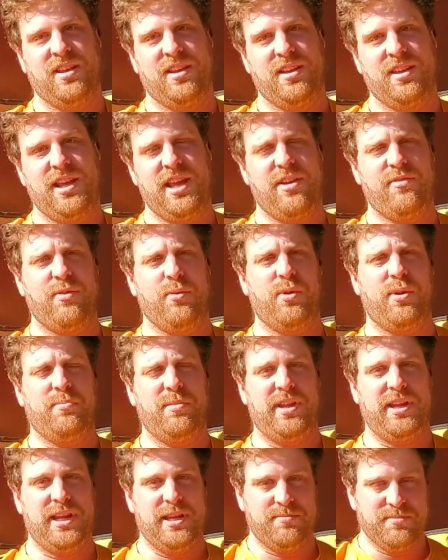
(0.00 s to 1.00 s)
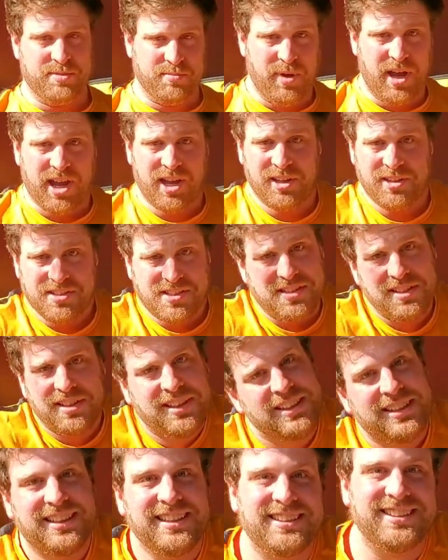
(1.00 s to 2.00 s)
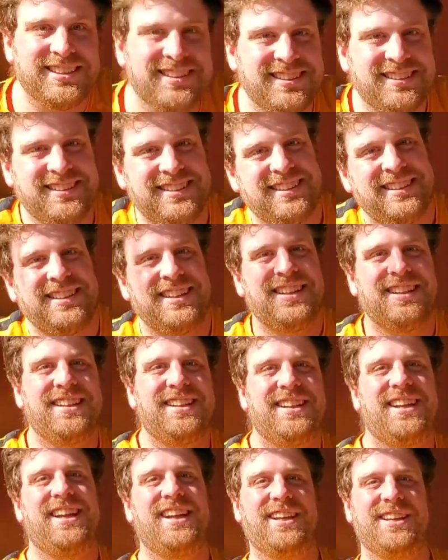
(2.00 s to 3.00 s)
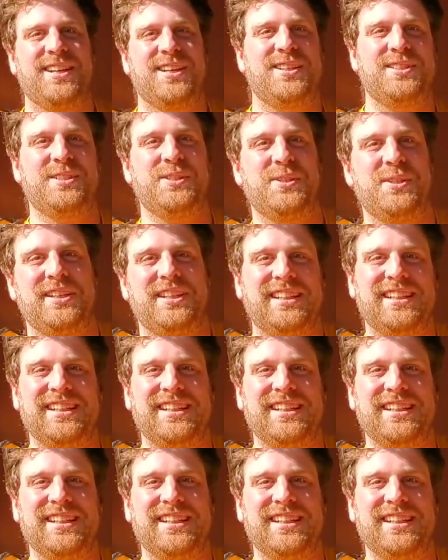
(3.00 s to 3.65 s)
Hey everyone, my name's Myles. How are you all doing?